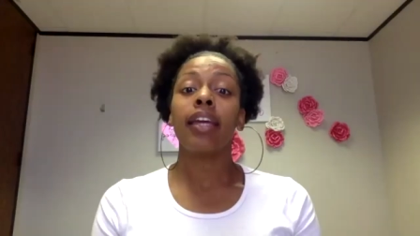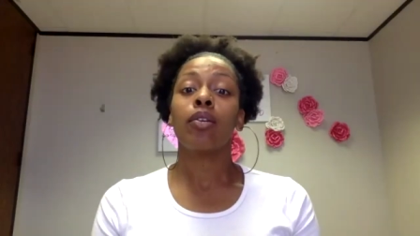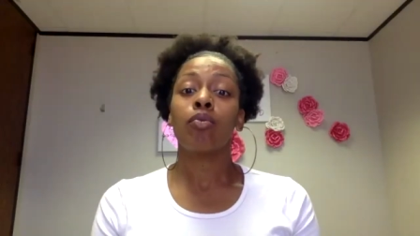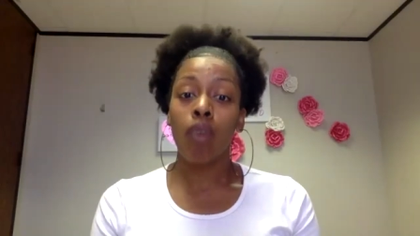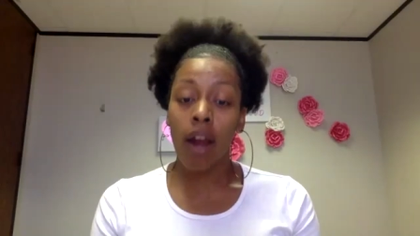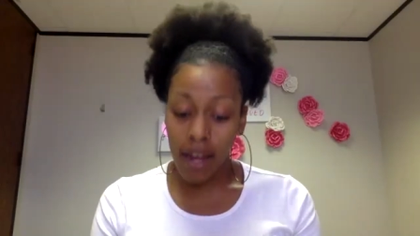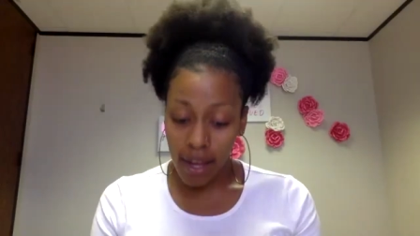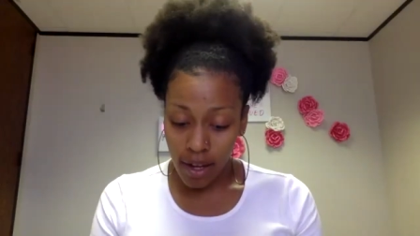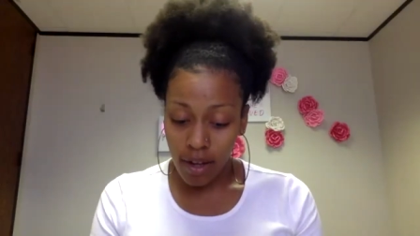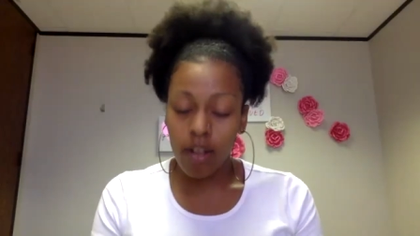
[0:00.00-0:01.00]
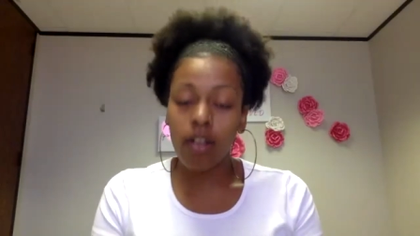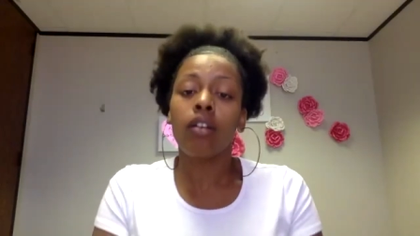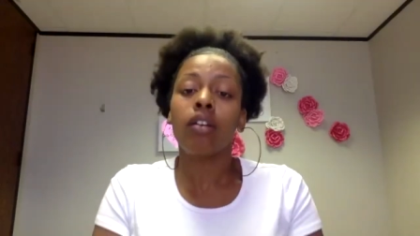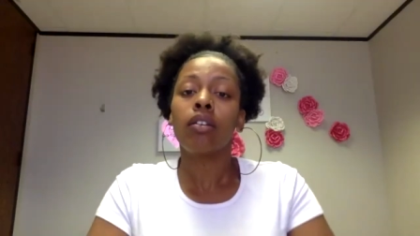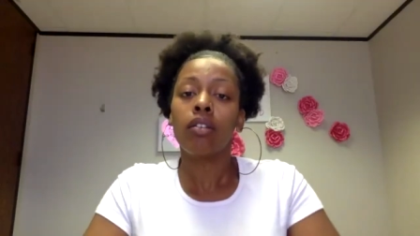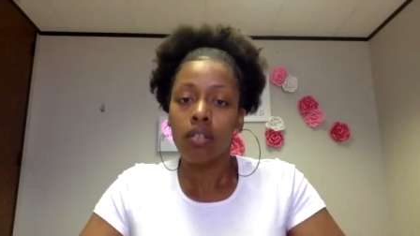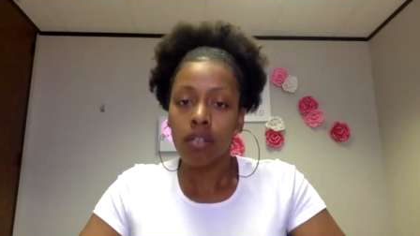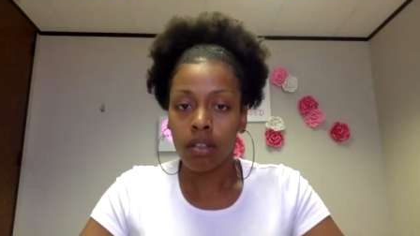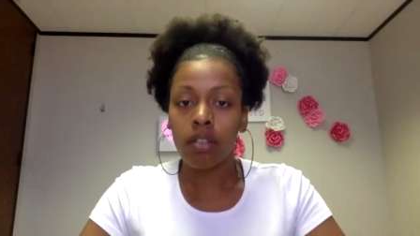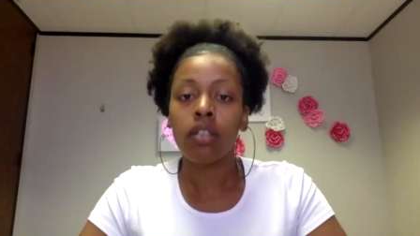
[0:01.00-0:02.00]
For some people that
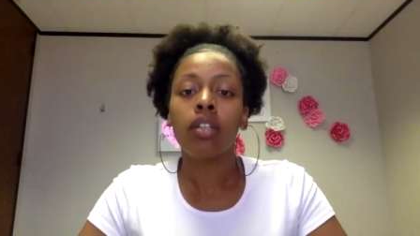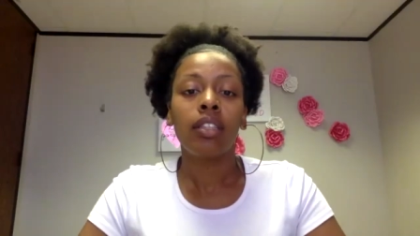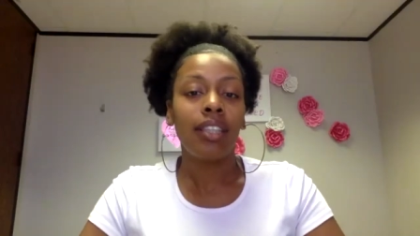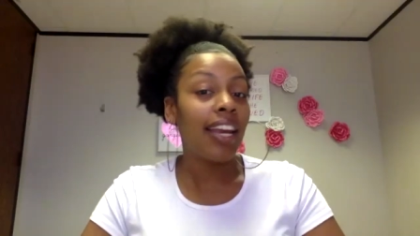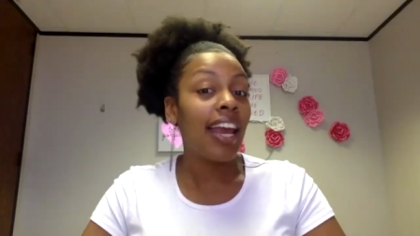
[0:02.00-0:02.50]
they don't care about